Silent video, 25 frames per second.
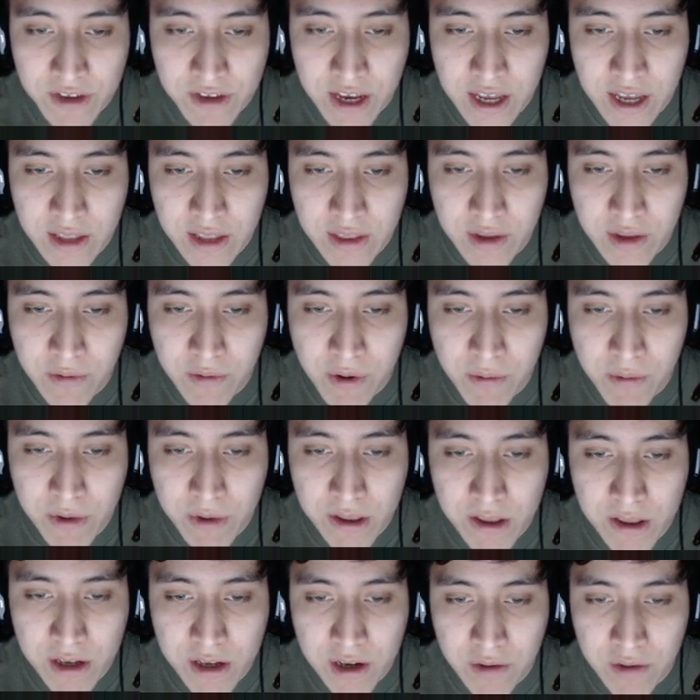and then when we
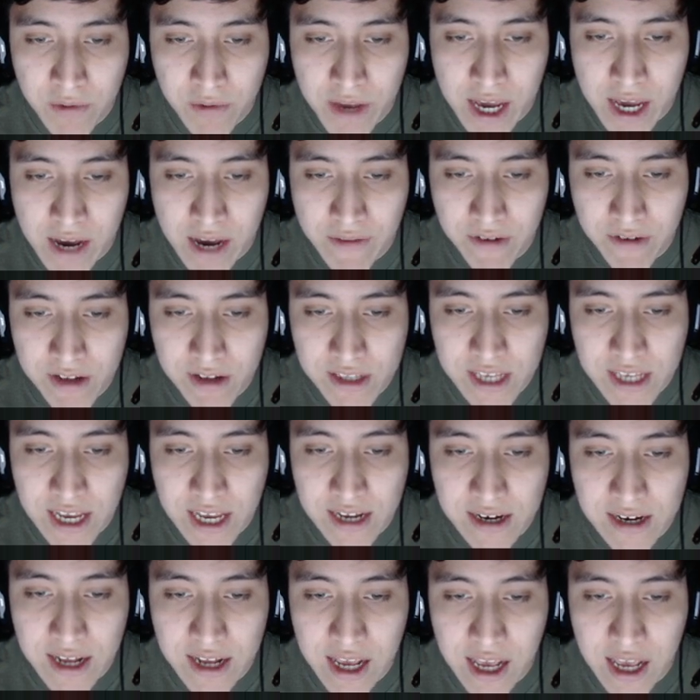look, we have our
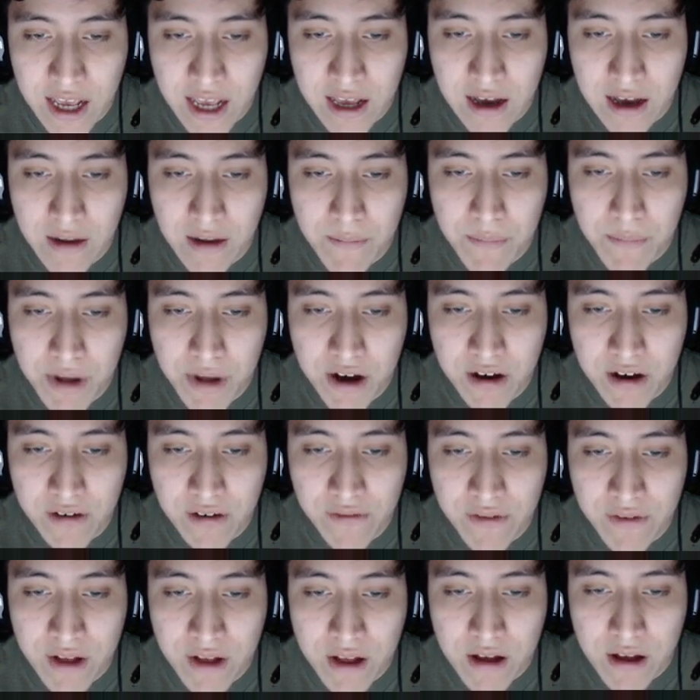10-day
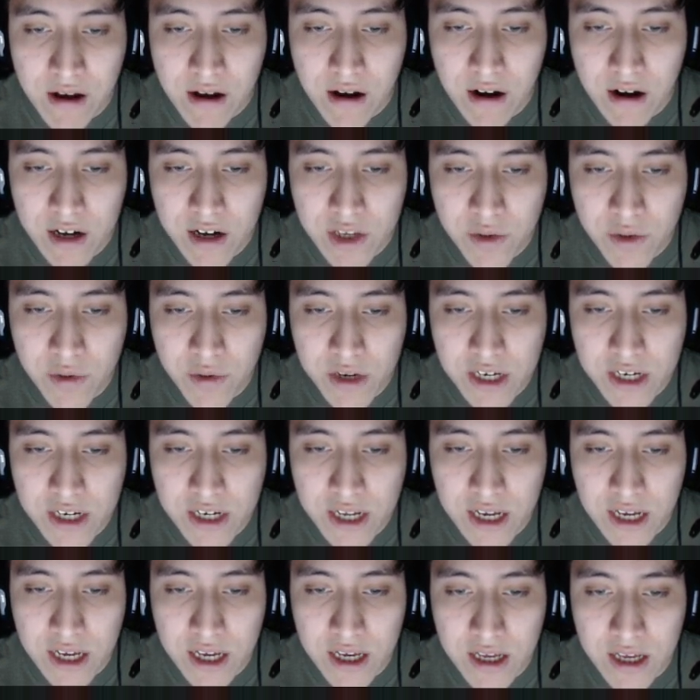above our
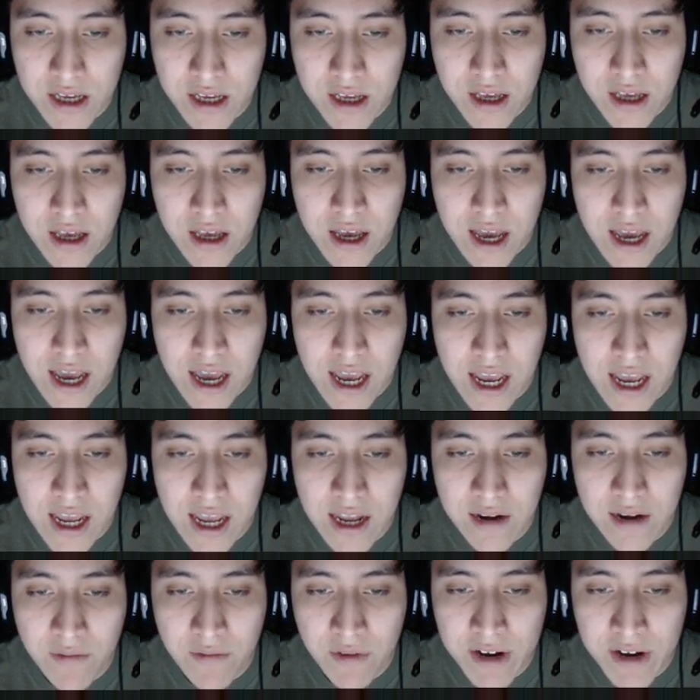20-day,
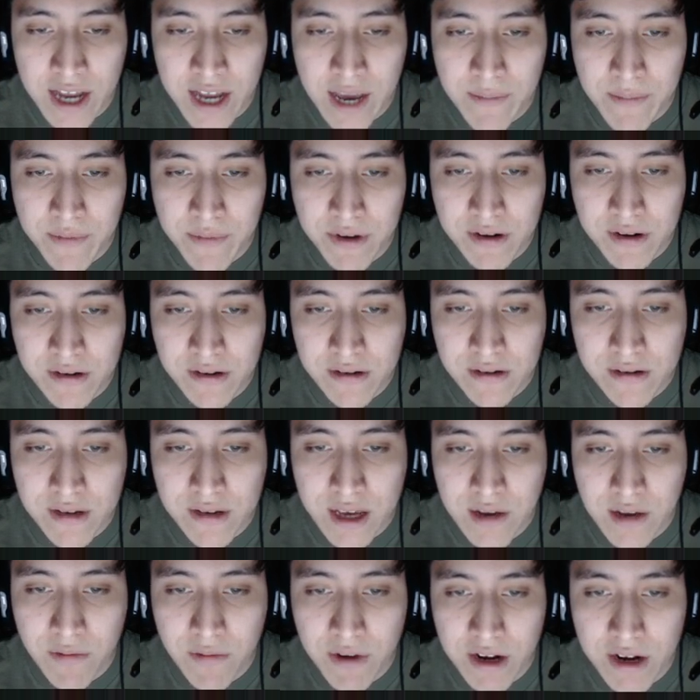and what happened?
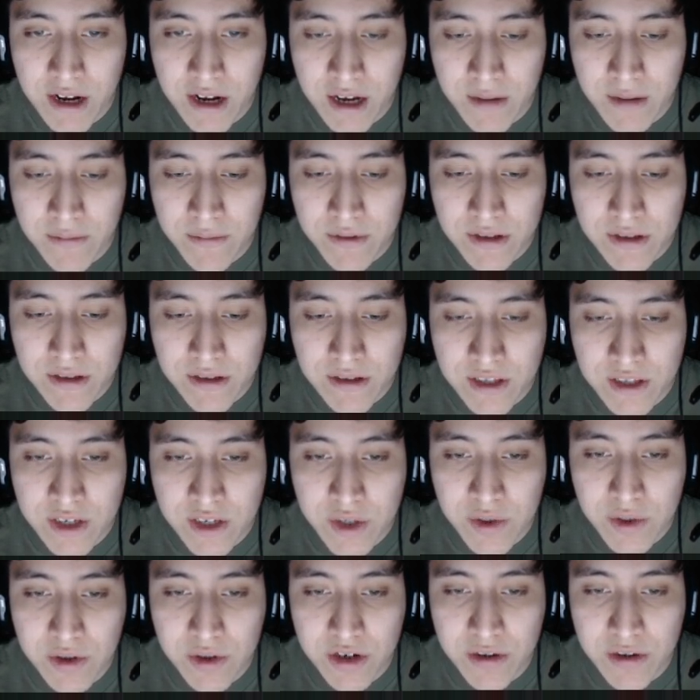It went up,
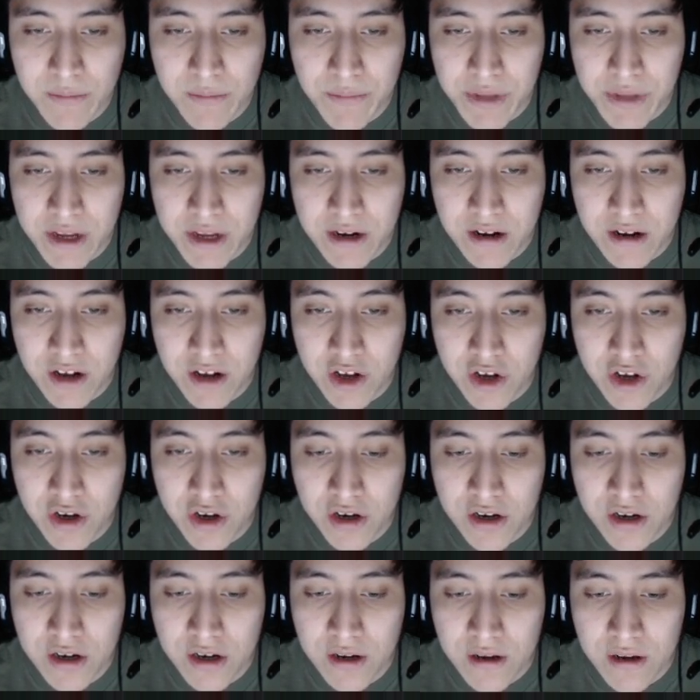this would have been a
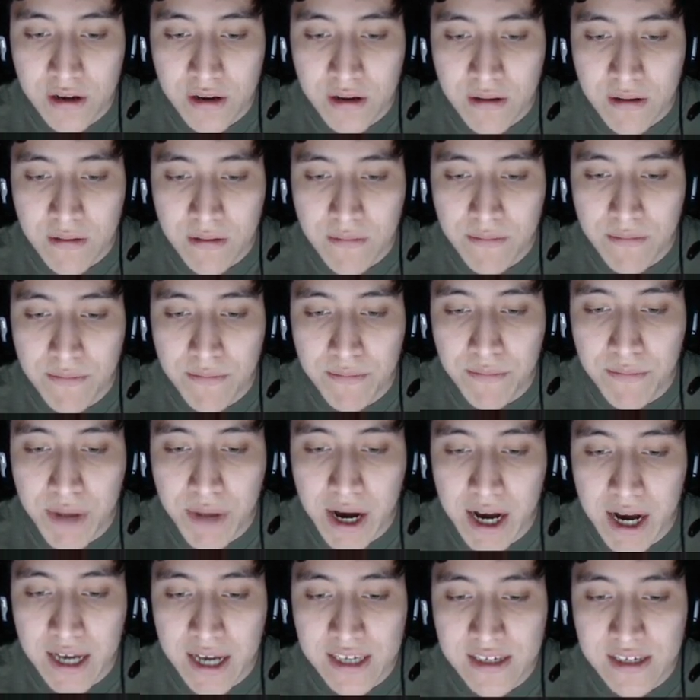good
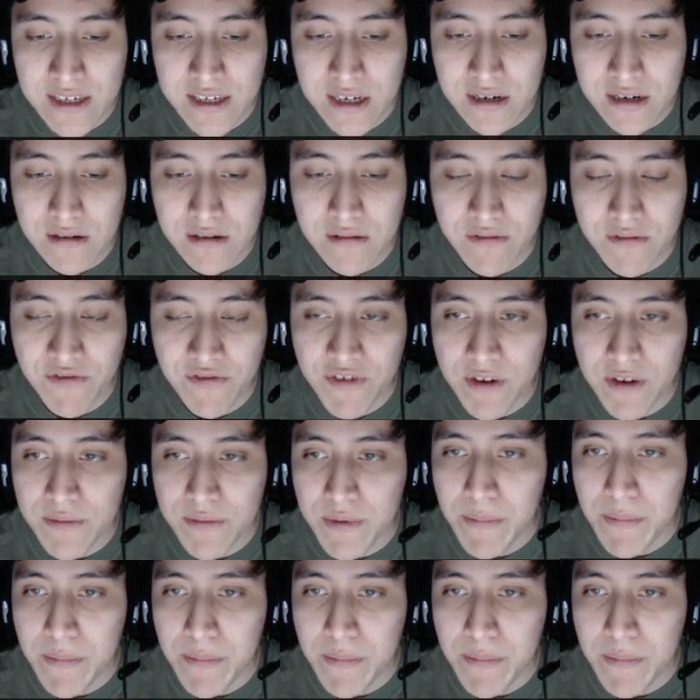buy signal from the